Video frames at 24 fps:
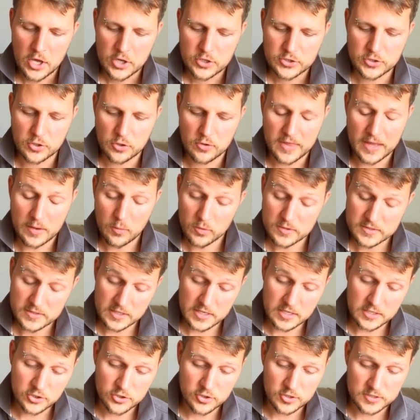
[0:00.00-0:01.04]
So that was an
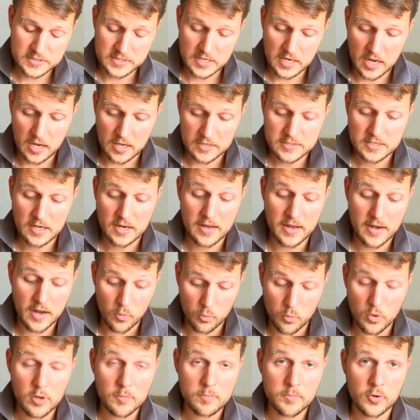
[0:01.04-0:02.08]
interesting article, and I
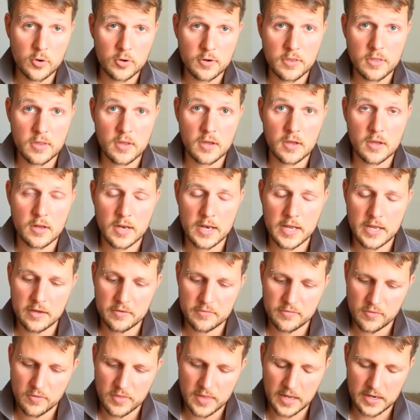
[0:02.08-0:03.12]
will put the link
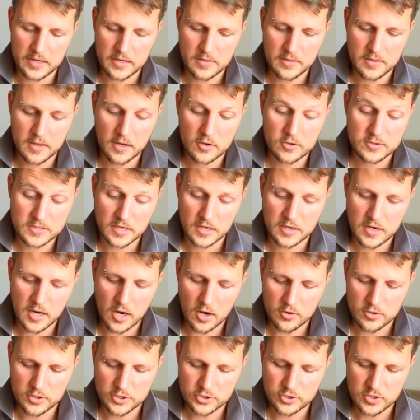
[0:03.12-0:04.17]
for that in there because I
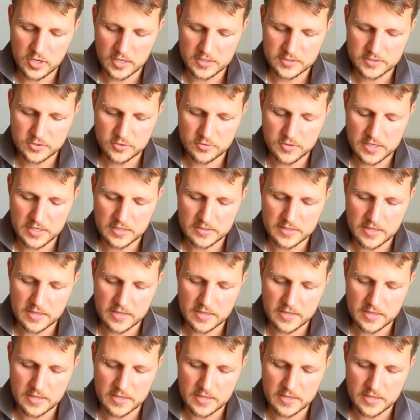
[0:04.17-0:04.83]
encourage you guys to read it.